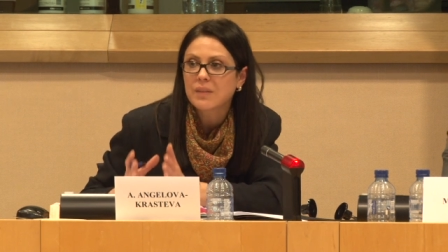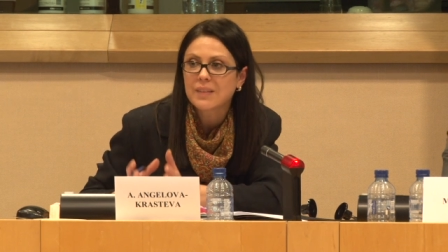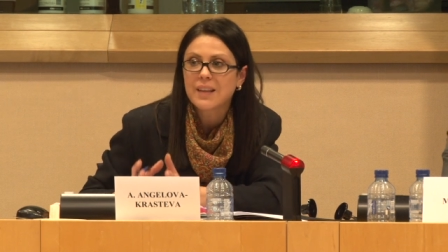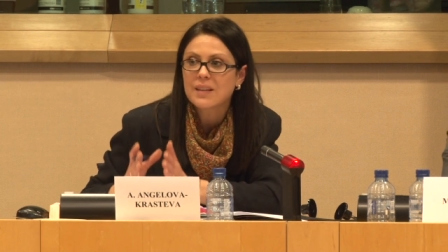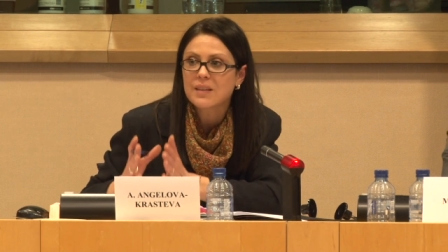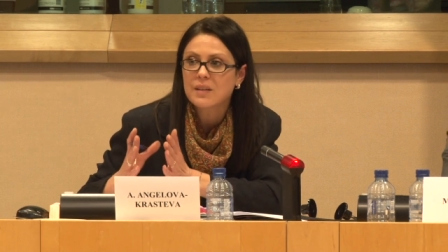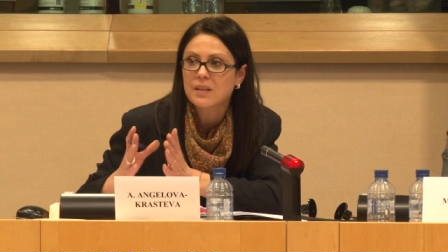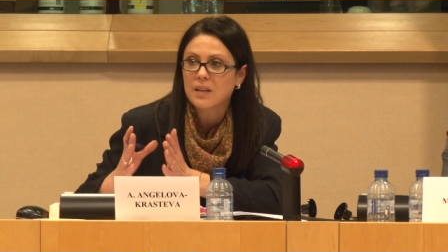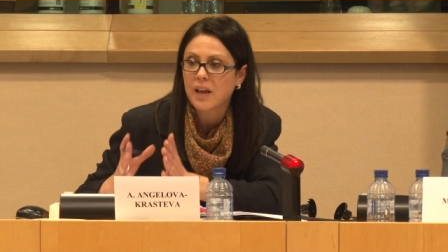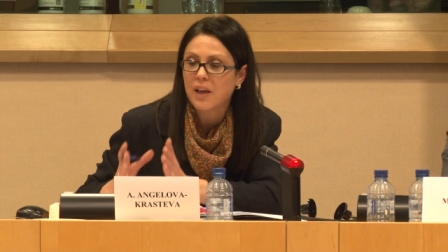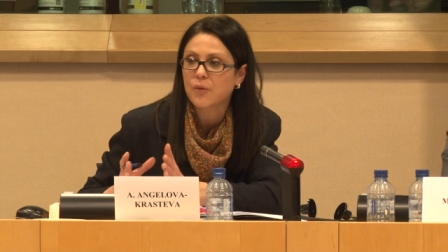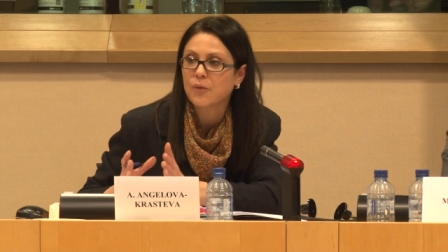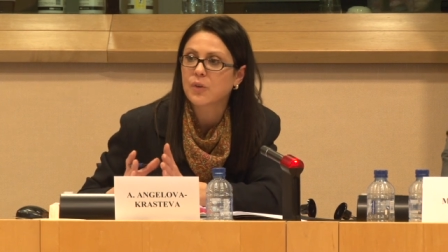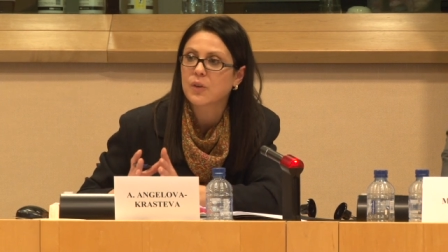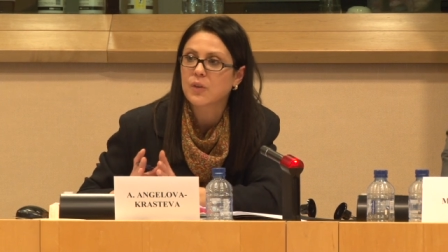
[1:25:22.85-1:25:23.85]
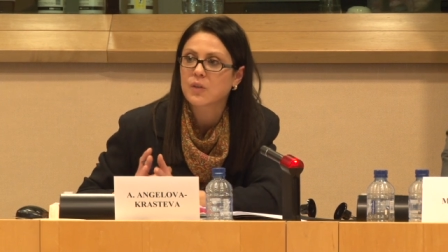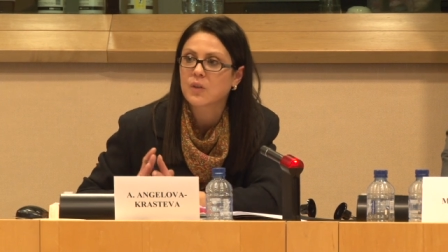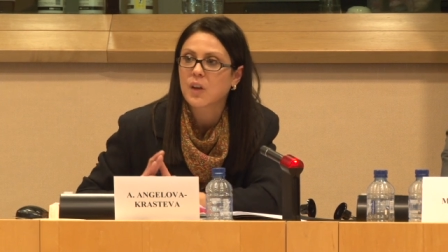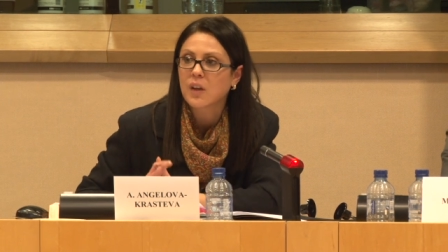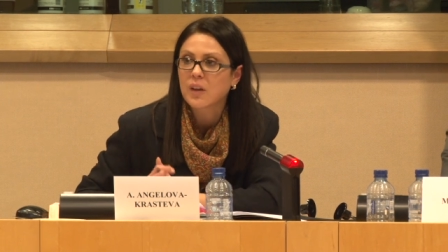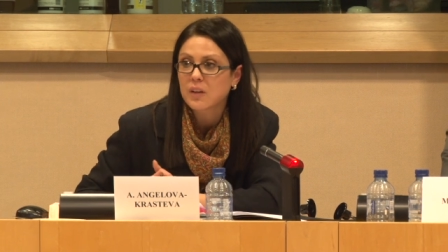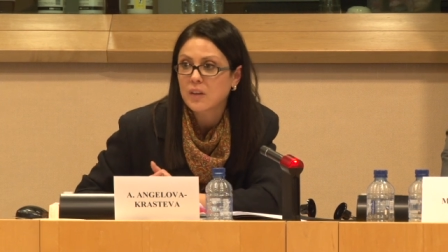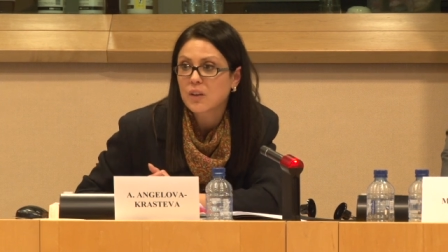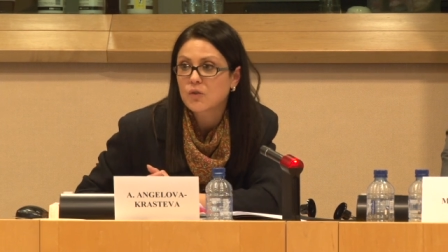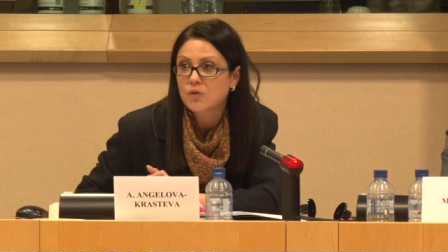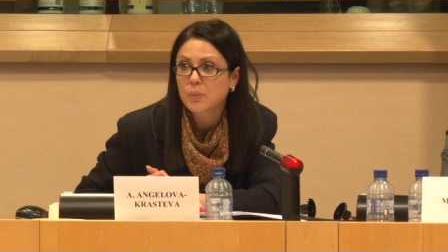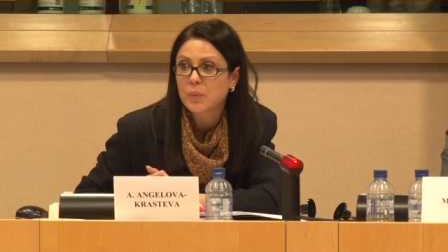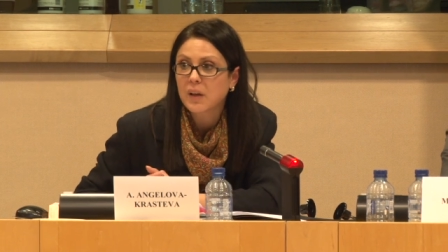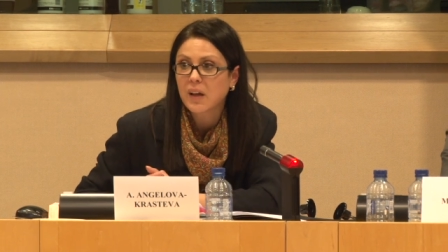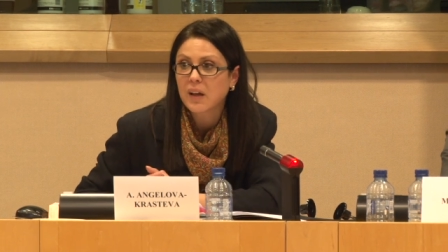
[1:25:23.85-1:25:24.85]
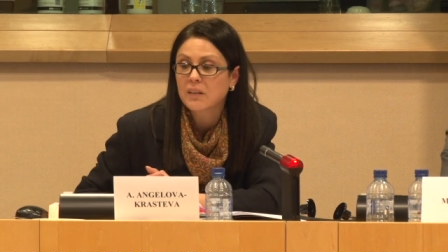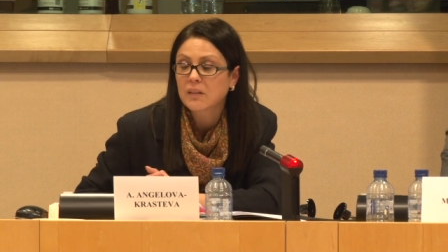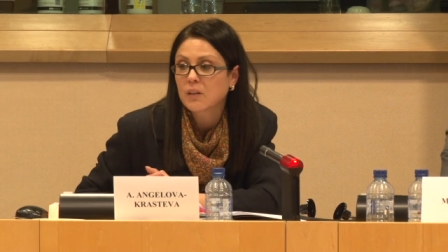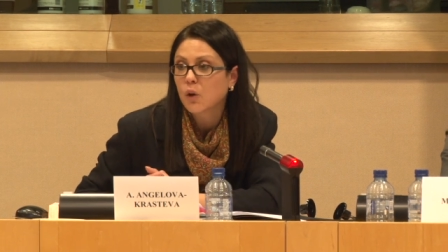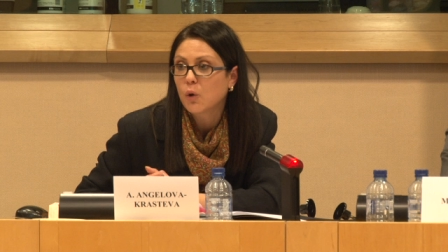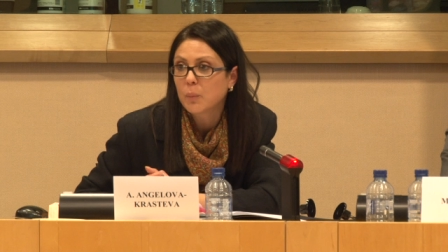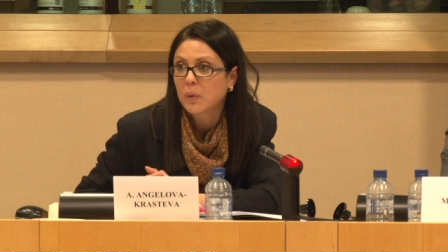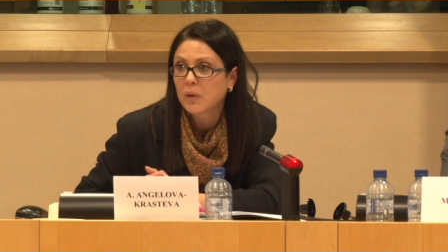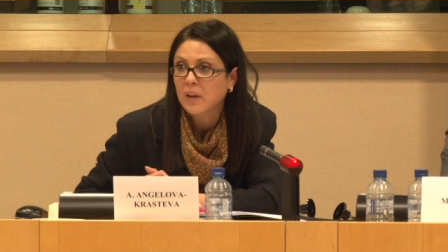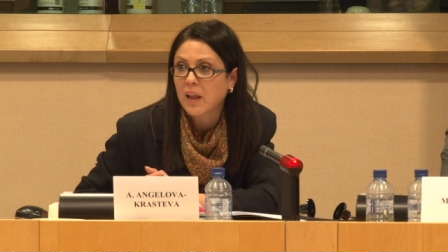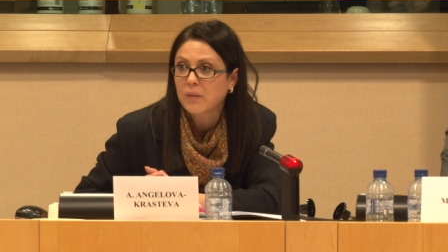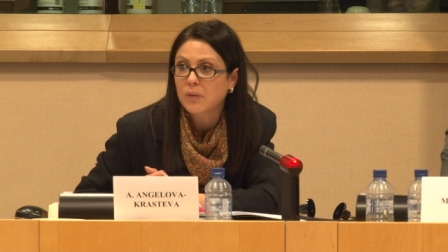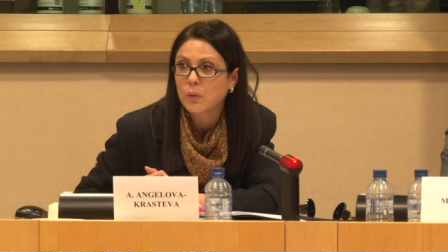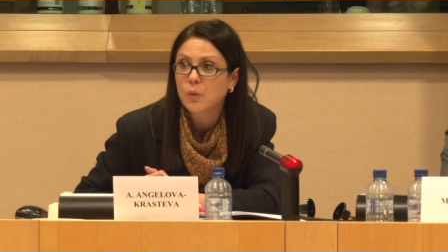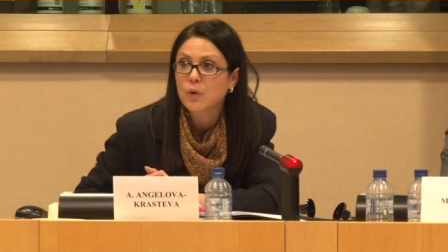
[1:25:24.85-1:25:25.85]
these efforts need to be at global level.